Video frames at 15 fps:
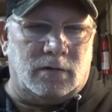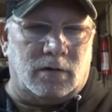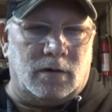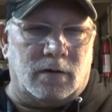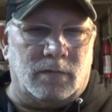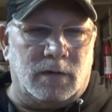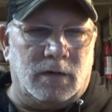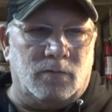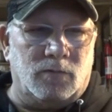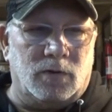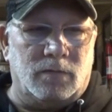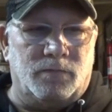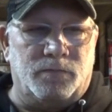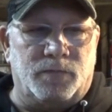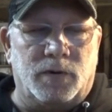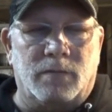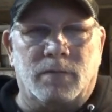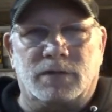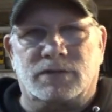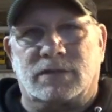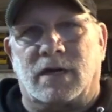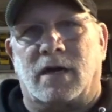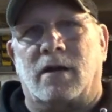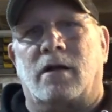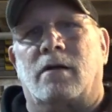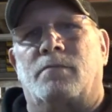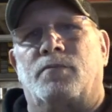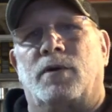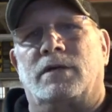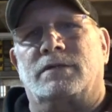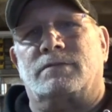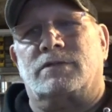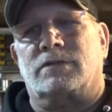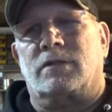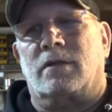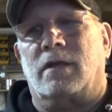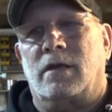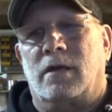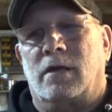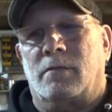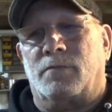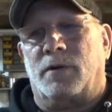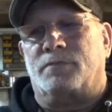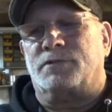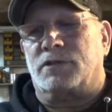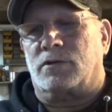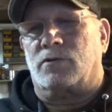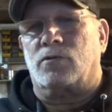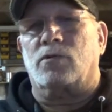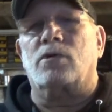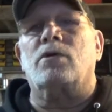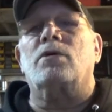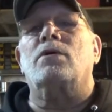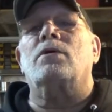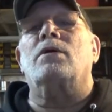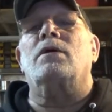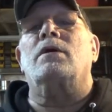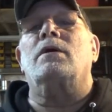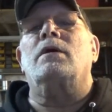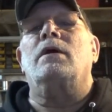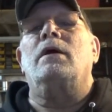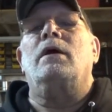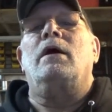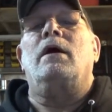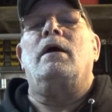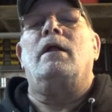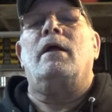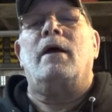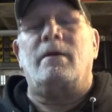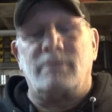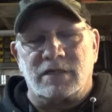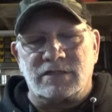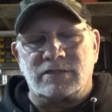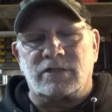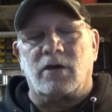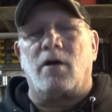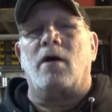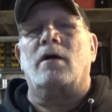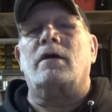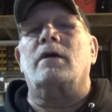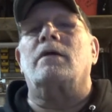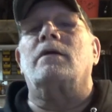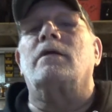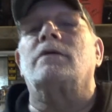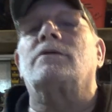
I mean, we're pretty much got our preps in order, and I'm just talking and